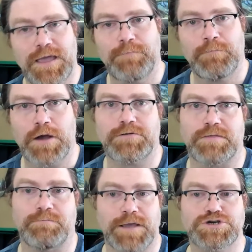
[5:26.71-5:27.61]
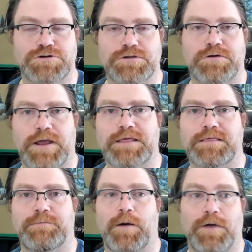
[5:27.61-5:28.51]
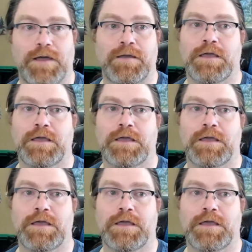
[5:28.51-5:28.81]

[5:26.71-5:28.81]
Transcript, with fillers: and monitor them. Make sure they're grading them that way.